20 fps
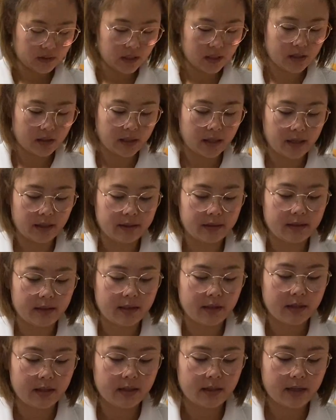Okay.
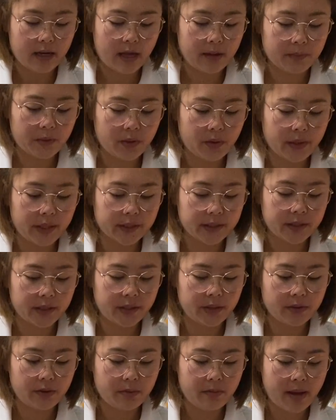Now I'm going to
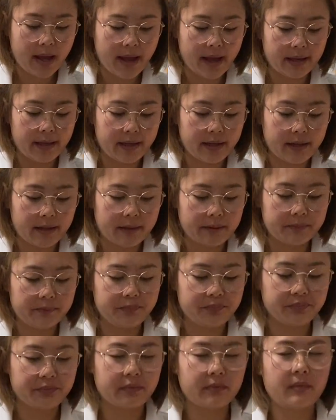do my
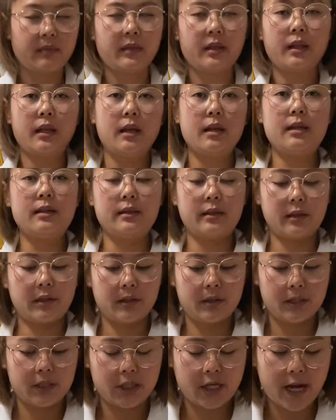
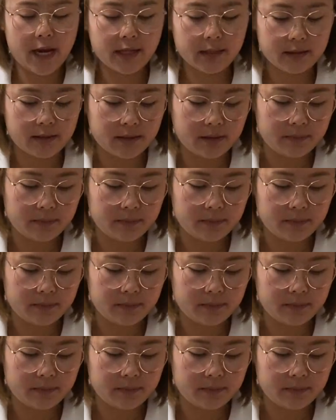third check.